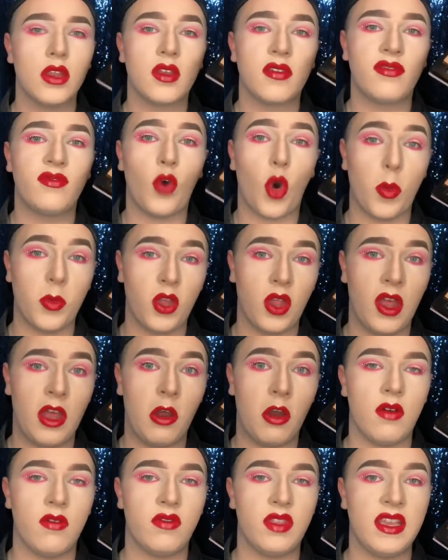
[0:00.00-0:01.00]
The formula
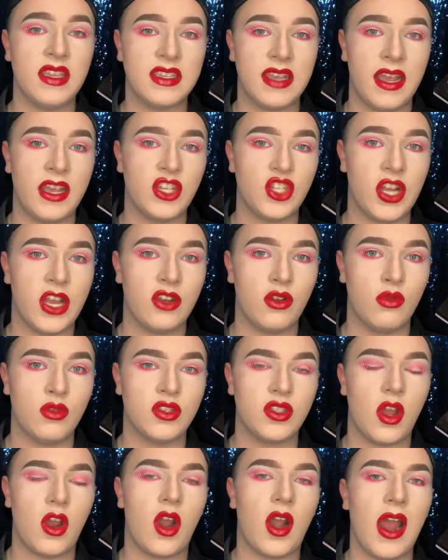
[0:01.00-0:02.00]
of these
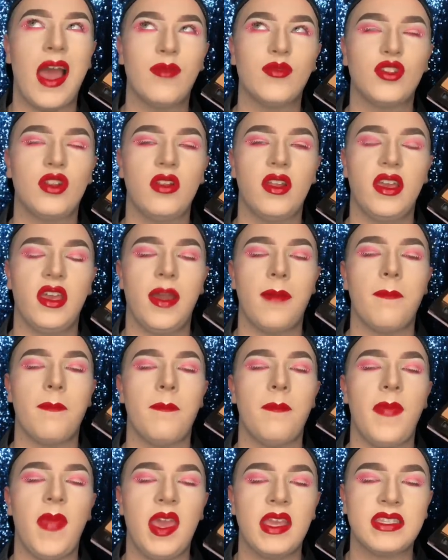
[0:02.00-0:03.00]
eyeshadows are absolutely
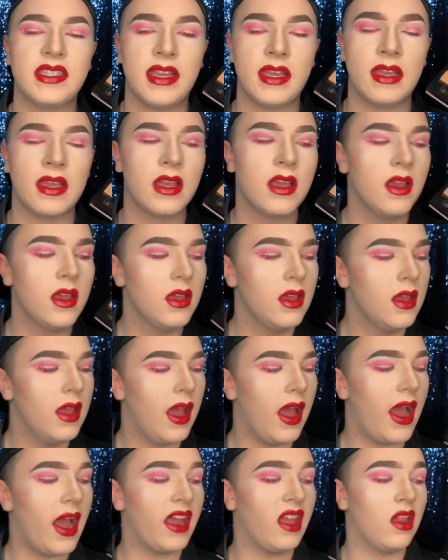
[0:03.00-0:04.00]
amazing.
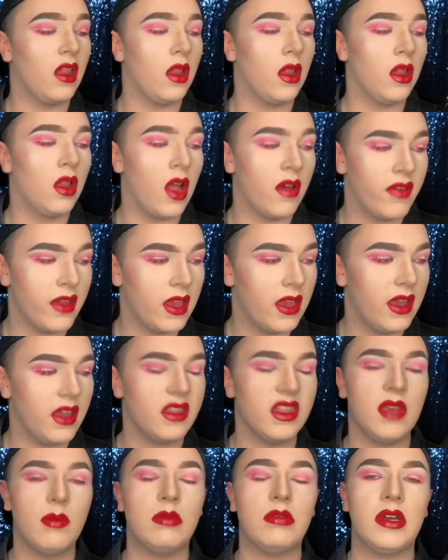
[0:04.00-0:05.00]
I love it
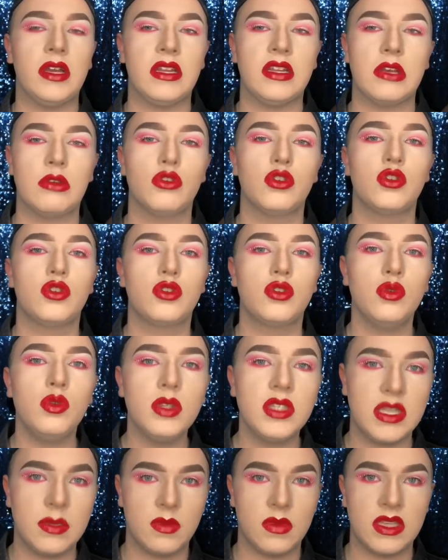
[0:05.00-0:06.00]
and they blend out so
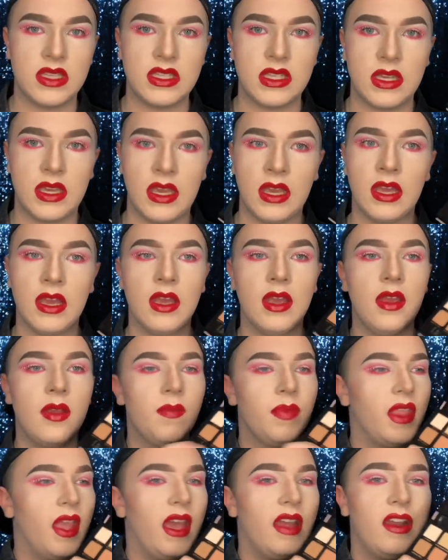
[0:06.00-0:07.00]
seamlessly.
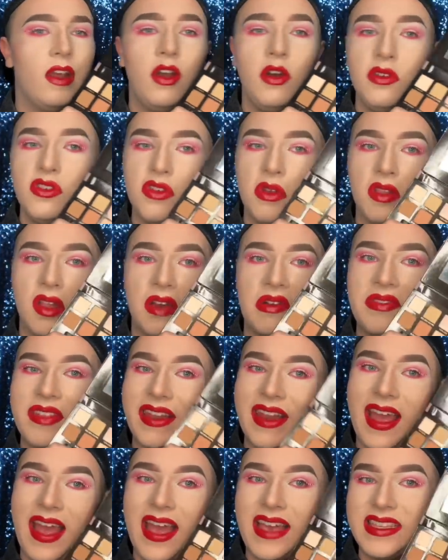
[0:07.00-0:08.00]
And I also love
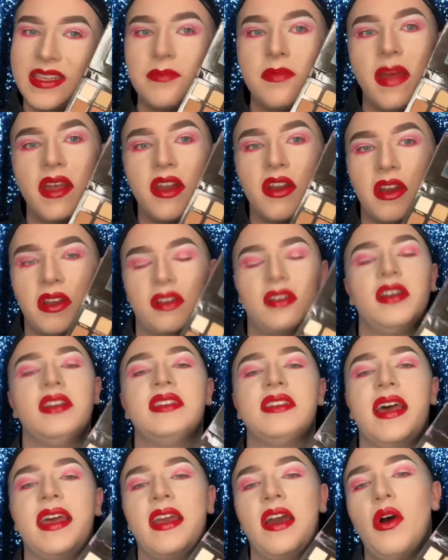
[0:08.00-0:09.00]
that it has a mirror
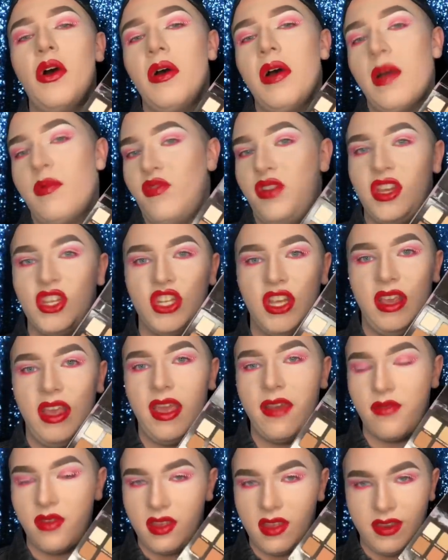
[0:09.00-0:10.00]
because I appreciate
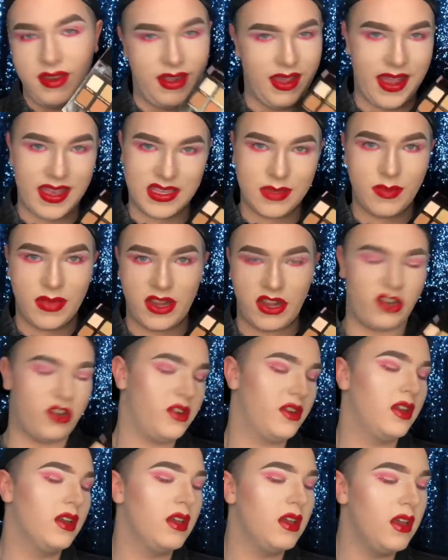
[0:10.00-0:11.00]
everything that has a mirror.
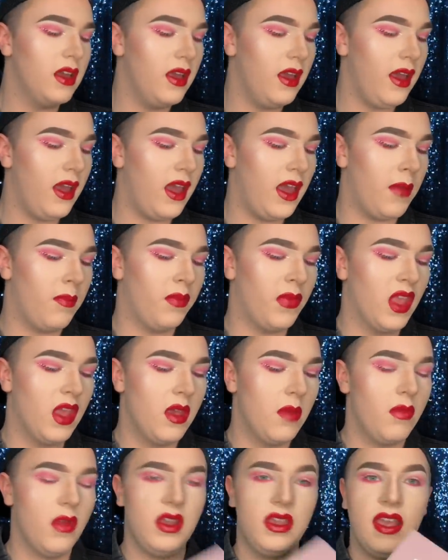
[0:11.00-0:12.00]

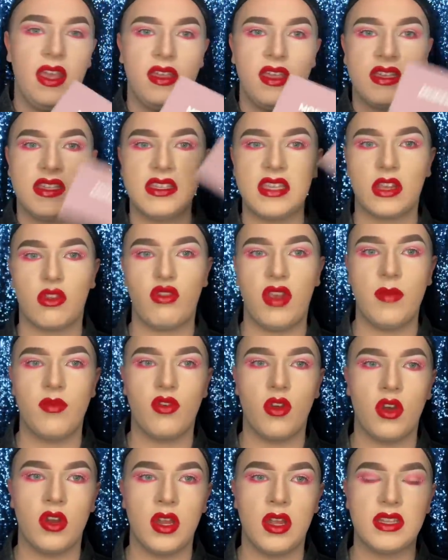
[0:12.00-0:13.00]
But yeah, this is a great
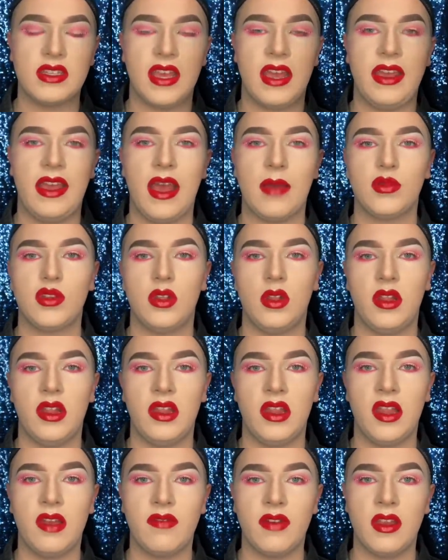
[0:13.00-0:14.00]
product. I absolutely
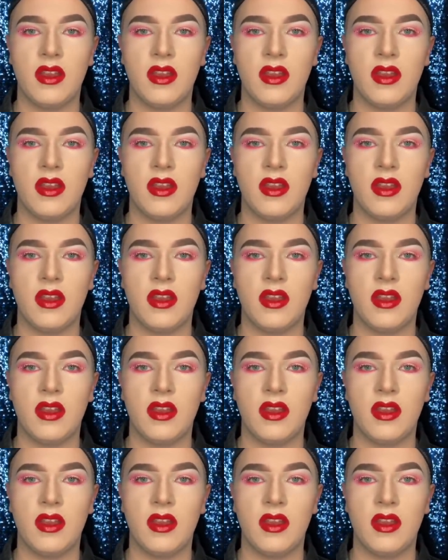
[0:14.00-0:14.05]
love